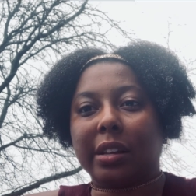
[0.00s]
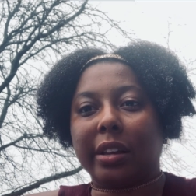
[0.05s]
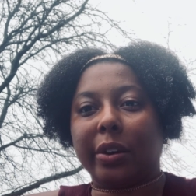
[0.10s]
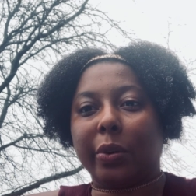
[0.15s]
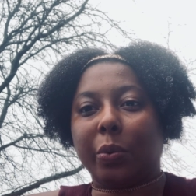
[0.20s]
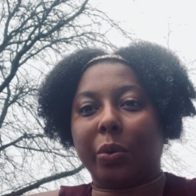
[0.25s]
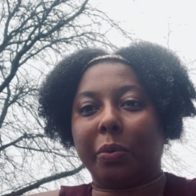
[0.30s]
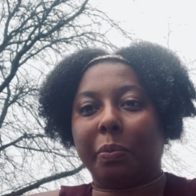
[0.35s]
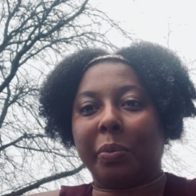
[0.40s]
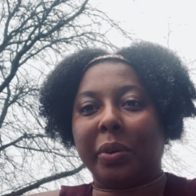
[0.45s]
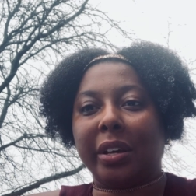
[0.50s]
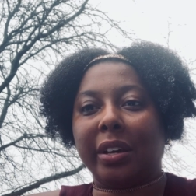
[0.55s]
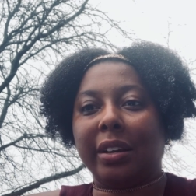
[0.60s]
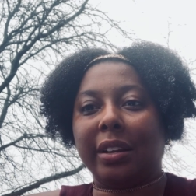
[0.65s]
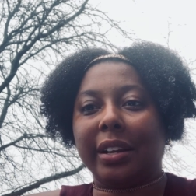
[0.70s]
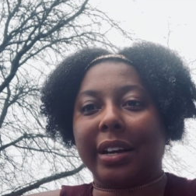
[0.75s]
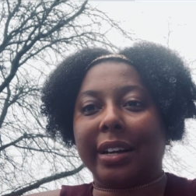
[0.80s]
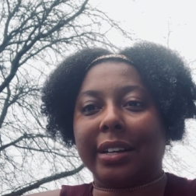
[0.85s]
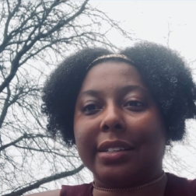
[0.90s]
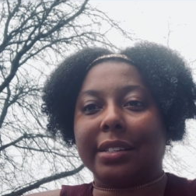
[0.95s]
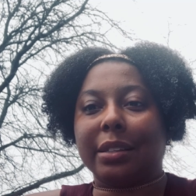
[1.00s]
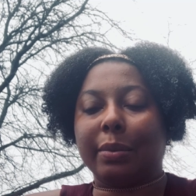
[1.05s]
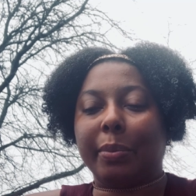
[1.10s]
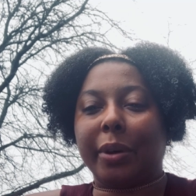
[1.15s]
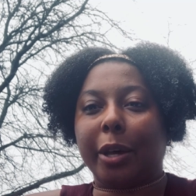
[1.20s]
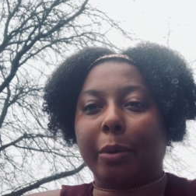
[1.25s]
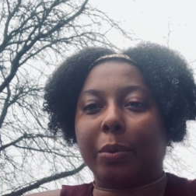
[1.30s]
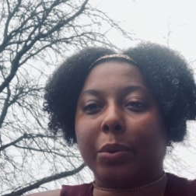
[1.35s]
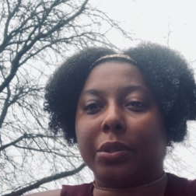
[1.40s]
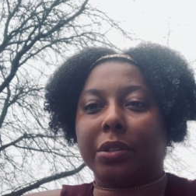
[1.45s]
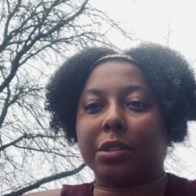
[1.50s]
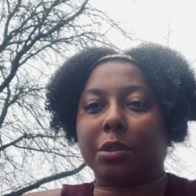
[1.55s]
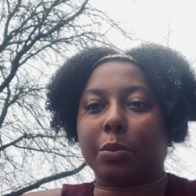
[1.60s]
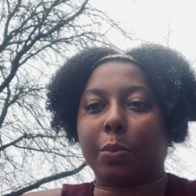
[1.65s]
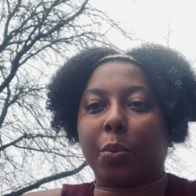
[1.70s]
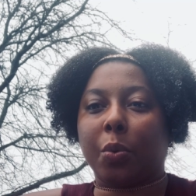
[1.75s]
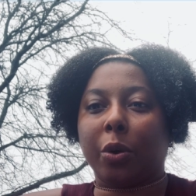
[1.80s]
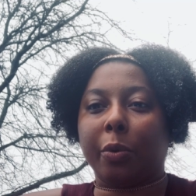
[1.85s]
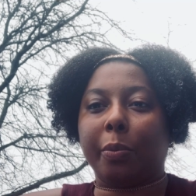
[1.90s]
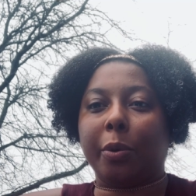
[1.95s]
It would be nice to be able to
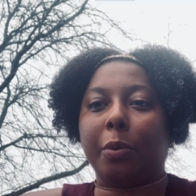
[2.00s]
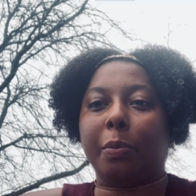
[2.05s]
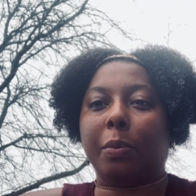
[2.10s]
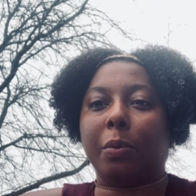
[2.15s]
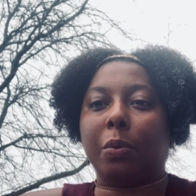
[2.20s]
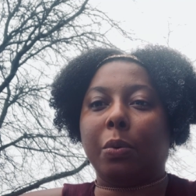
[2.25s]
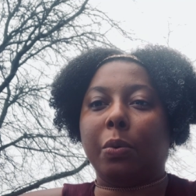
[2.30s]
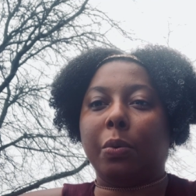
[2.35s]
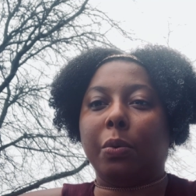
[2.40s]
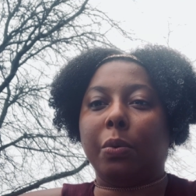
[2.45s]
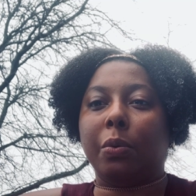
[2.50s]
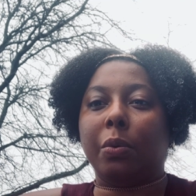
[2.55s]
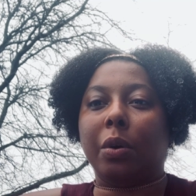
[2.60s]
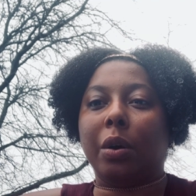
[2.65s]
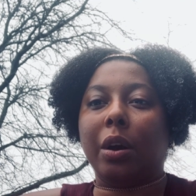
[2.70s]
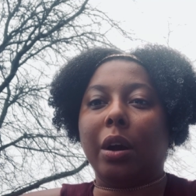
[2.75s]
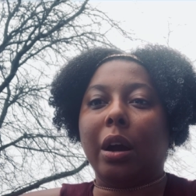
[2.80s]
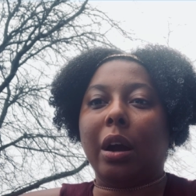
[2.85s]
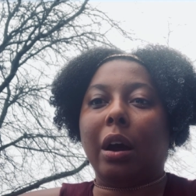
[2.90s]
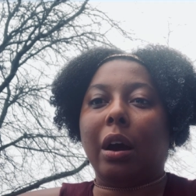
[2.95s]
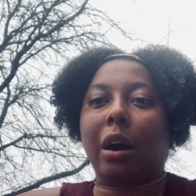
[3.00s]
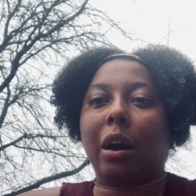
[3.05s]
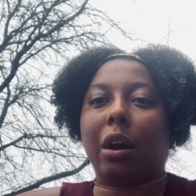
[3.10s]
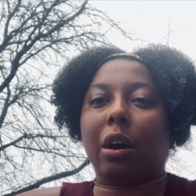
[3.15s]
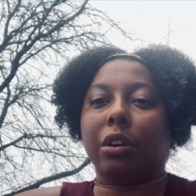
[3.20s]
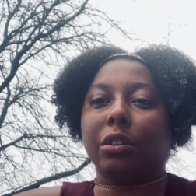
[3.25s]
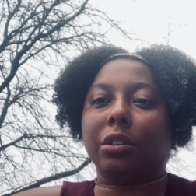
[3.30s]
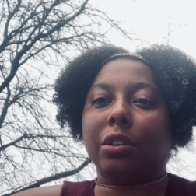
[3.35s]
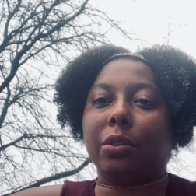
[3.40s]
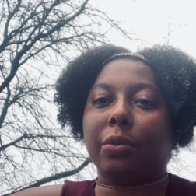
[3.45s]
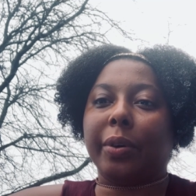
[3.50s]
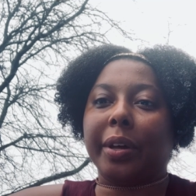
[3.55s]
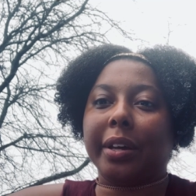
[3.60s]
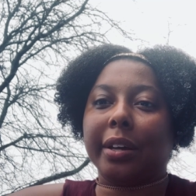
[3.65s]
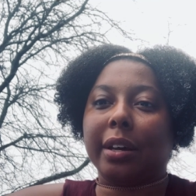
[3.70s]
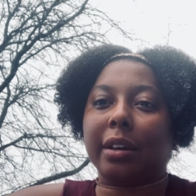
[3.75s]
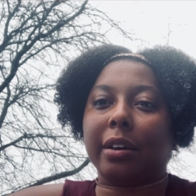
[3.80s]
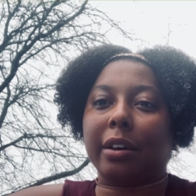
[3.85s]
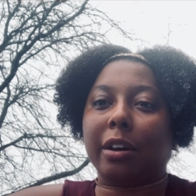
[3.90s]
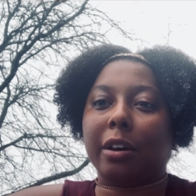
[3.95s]
support people who are low
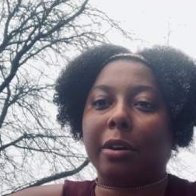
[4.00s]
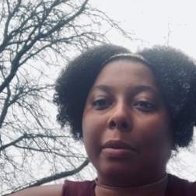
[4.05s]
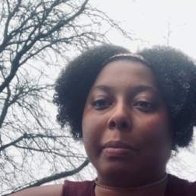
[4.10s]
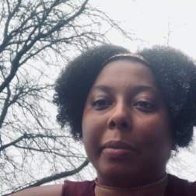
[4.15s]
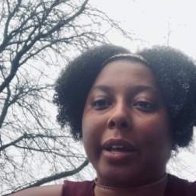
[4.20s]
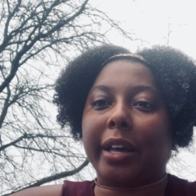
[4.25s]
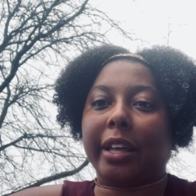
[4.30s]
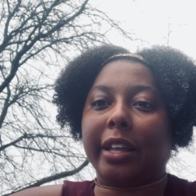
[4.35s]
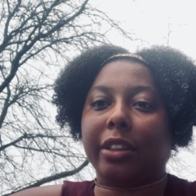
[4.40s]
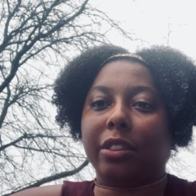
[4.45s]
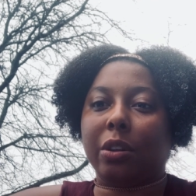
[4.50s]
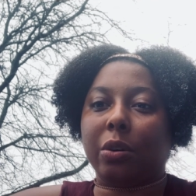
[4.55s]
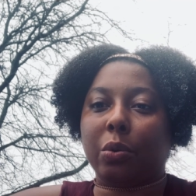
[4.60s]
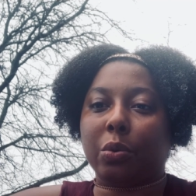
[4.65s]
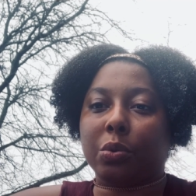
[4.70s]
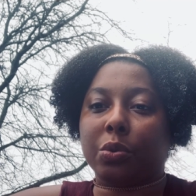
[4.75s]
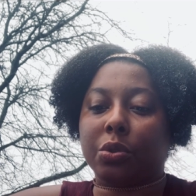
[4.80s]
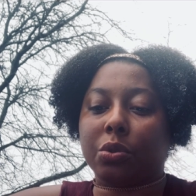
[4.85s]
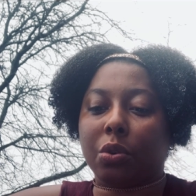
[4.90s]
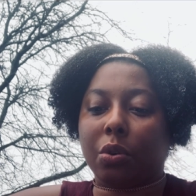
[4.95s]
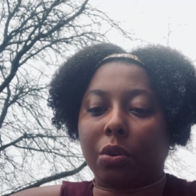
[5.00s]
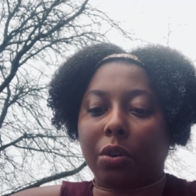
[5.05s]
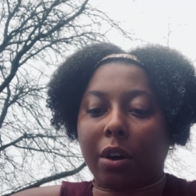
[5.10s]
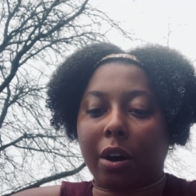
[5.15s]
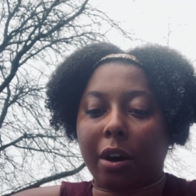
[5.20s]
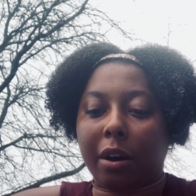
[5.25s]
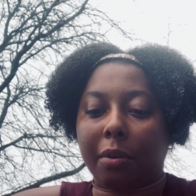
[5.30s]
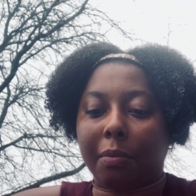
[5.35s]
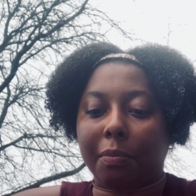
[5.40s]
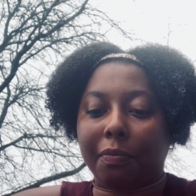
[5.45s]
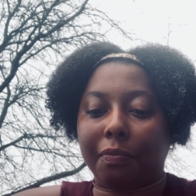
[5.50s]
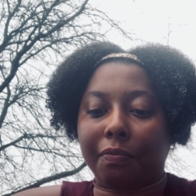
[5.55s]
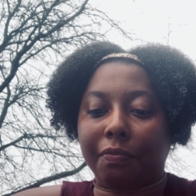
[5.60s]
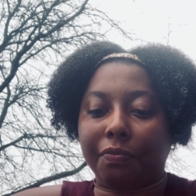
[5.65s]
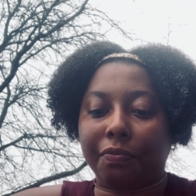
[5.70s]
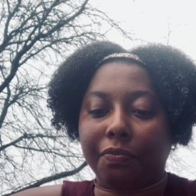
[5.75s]
income and those um,